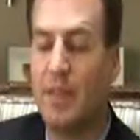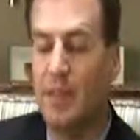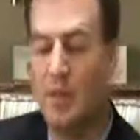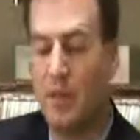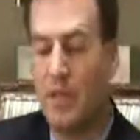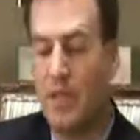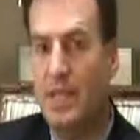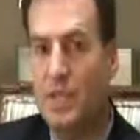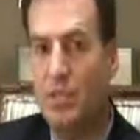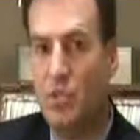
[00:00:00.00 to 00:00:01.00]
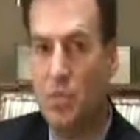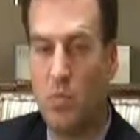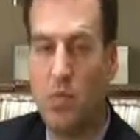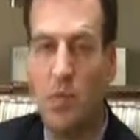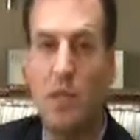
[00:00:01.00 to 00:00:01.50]
And if there is
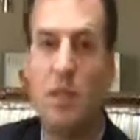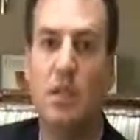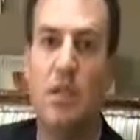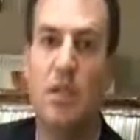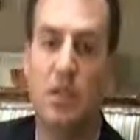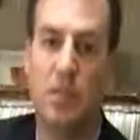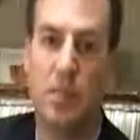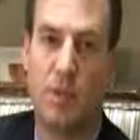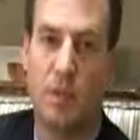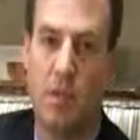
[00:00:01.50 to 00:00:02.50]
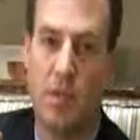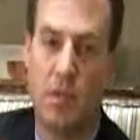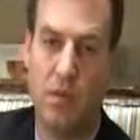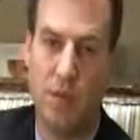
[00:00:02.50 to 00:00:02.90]
tumor, then typically